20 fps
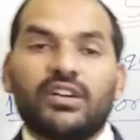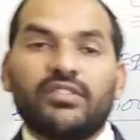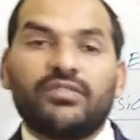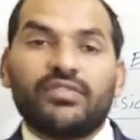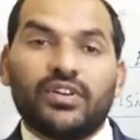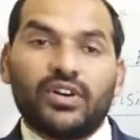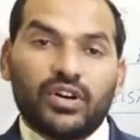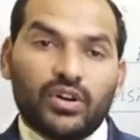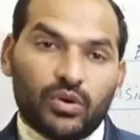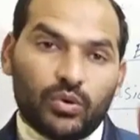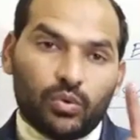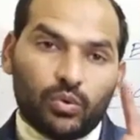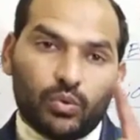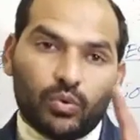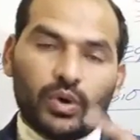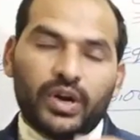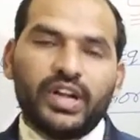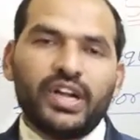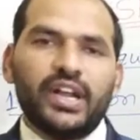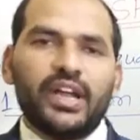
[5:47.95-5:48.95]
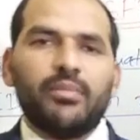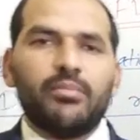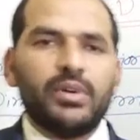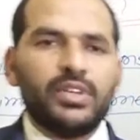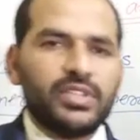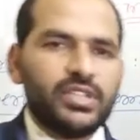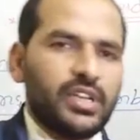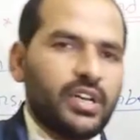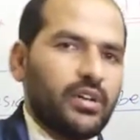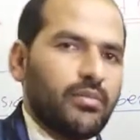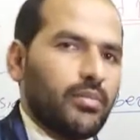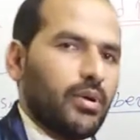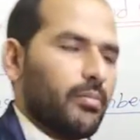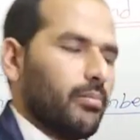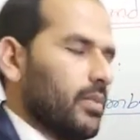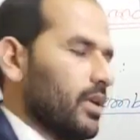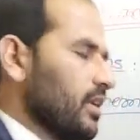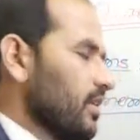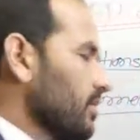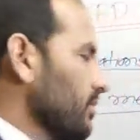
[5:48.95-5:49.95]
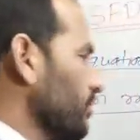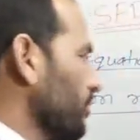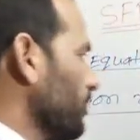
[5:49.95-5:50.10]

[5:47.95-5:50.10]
of a one-dimensional member?